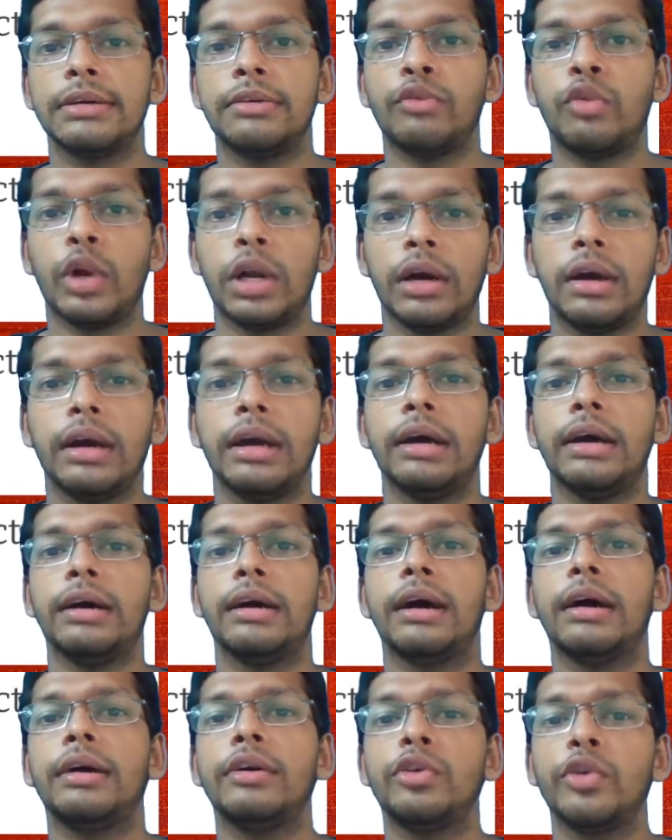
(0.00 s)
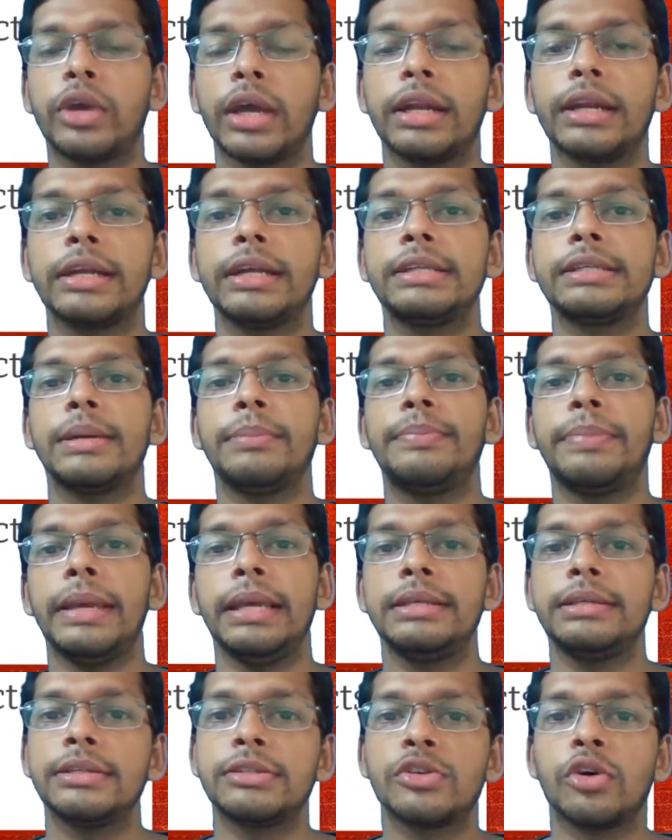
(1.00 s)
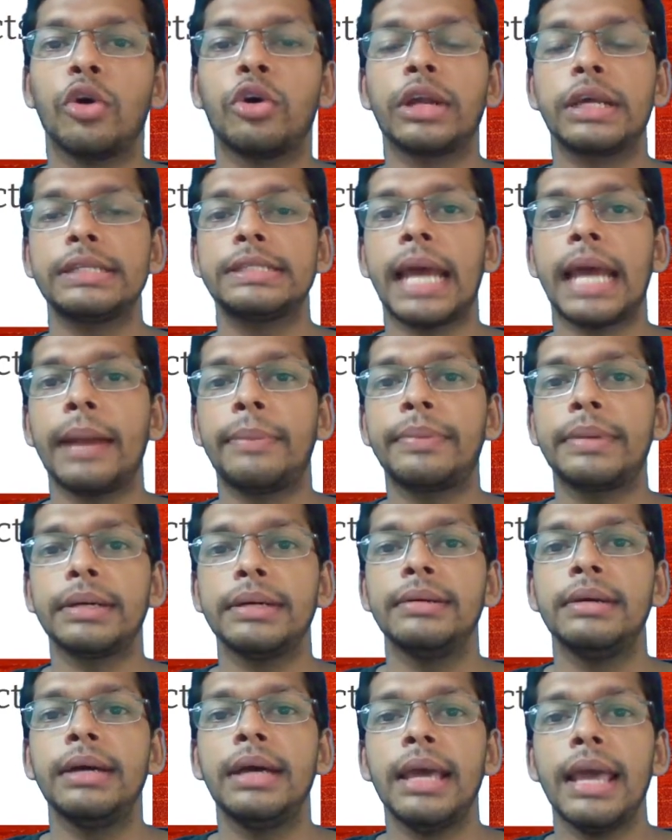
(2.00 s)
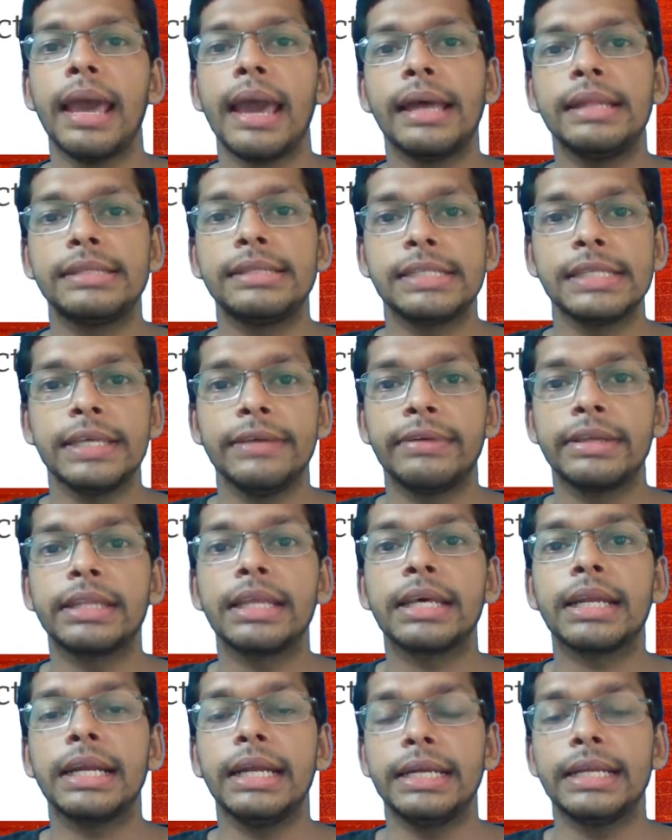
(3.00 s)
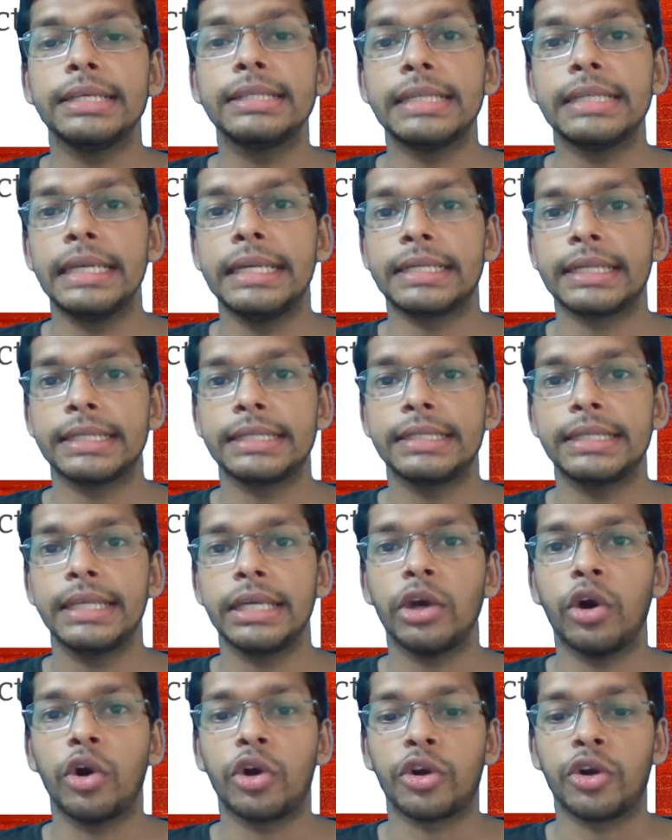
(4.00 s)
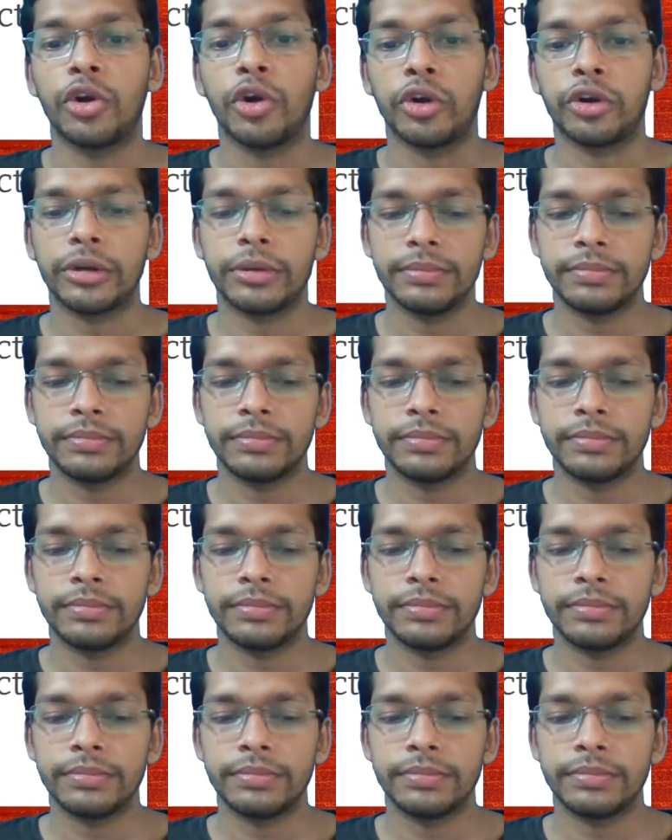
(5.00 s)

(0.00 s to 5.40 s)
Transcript: You can read some pages or a chapter and see whether it is interesting or not.